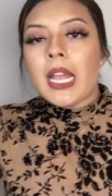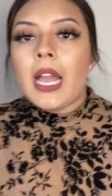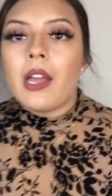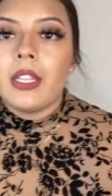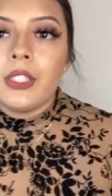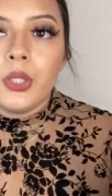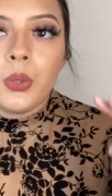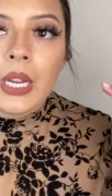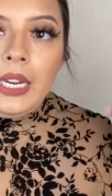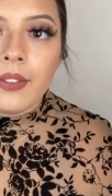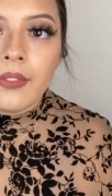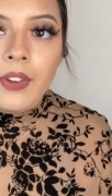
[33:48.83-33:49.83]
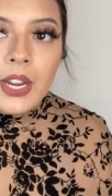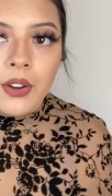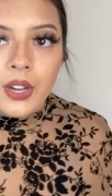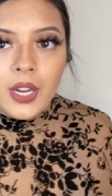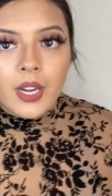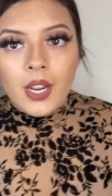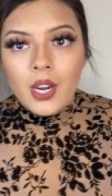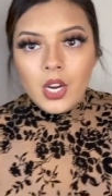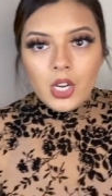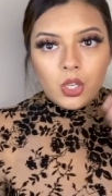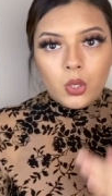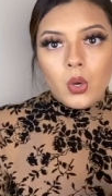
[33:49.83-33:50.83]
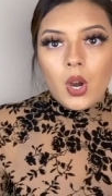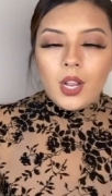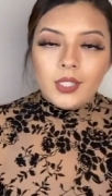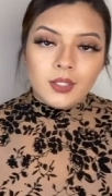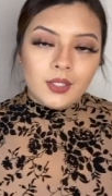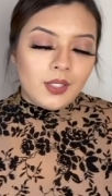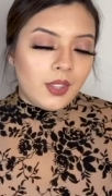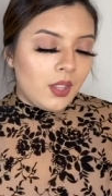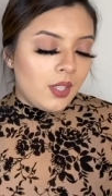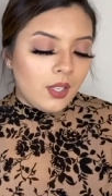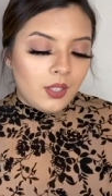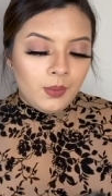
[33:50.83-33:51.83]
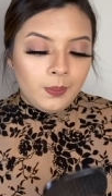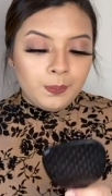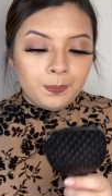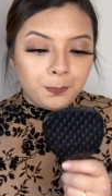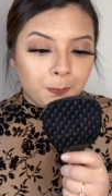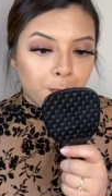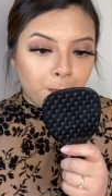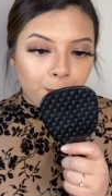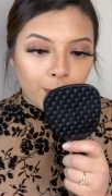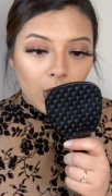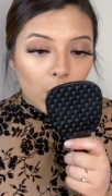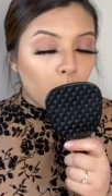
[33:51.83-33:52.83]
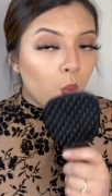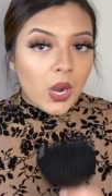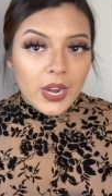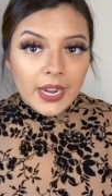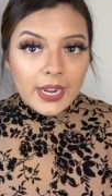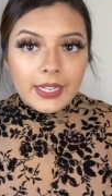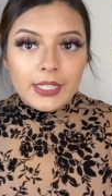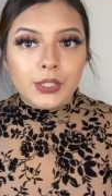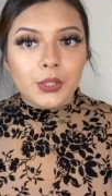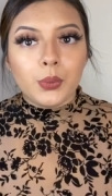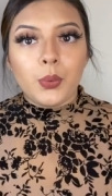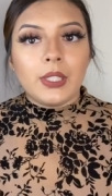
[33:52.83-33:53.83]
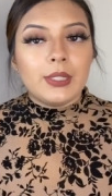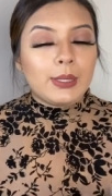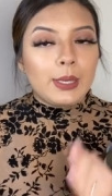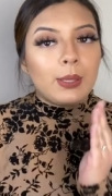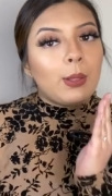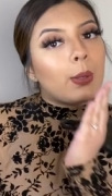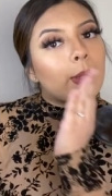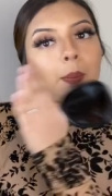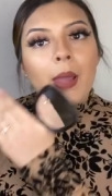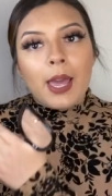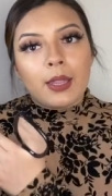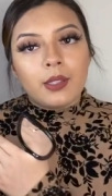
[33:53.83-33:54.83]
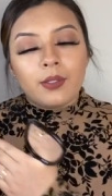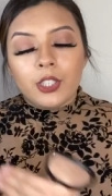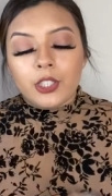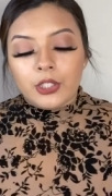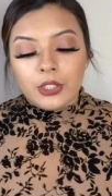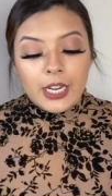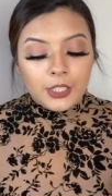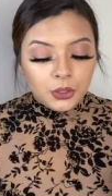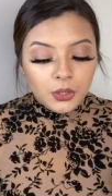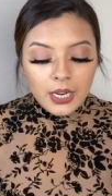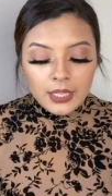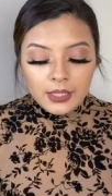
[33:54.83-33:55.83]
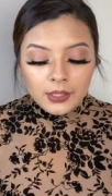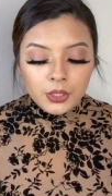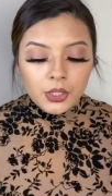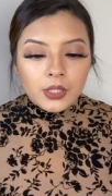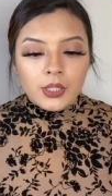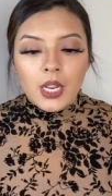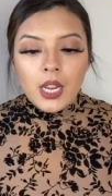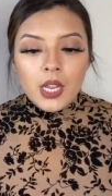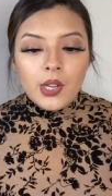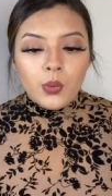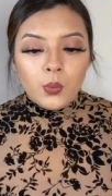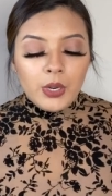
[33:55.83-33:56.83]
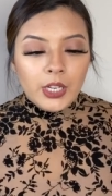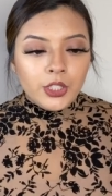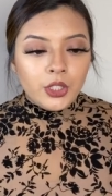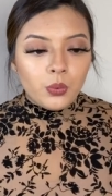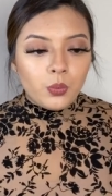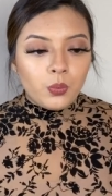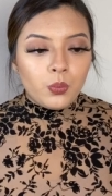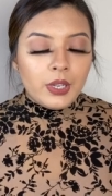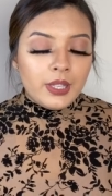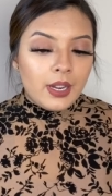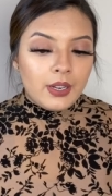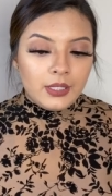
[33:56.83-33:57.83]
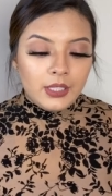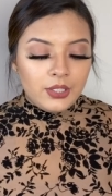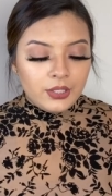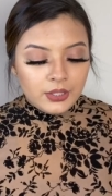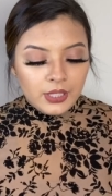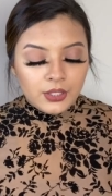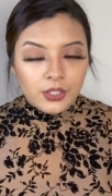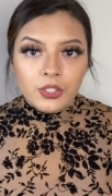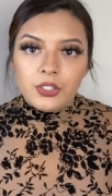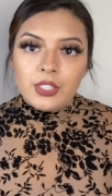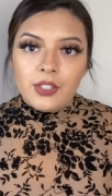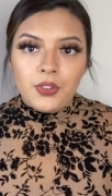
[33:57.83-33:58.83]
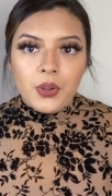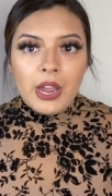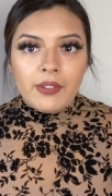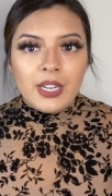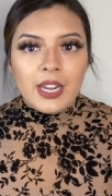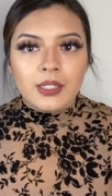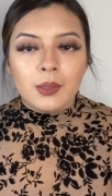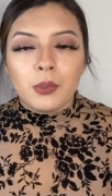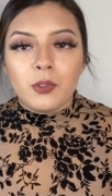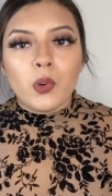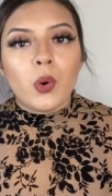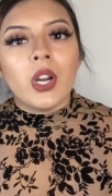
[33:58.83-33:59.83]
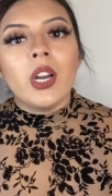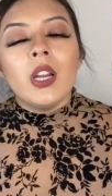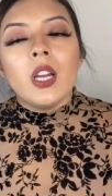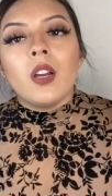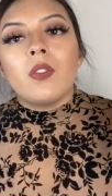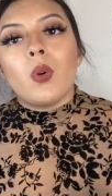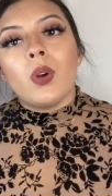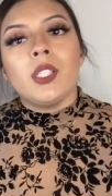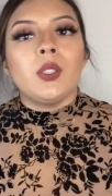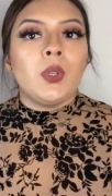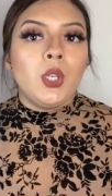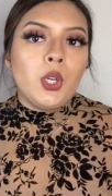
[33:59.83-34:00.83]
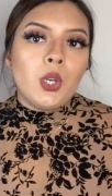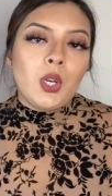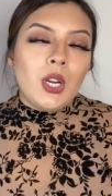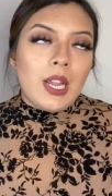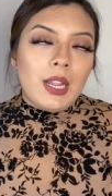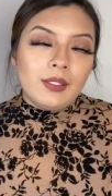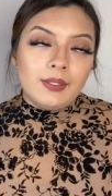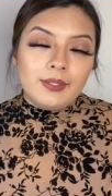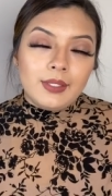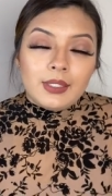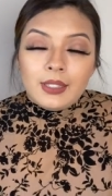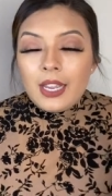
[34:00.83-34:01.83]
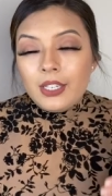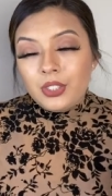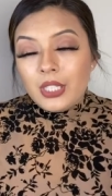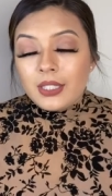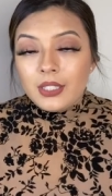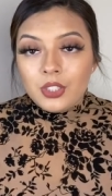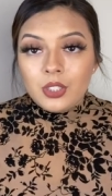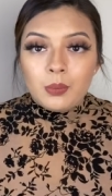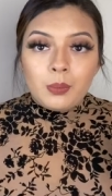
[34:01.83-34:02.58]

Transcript: how they do kind of vary across the way, I guess you want to say, along the path of your natural eyelashes, which with eyelash extensions, if you haven't had them before, of course when your lash technician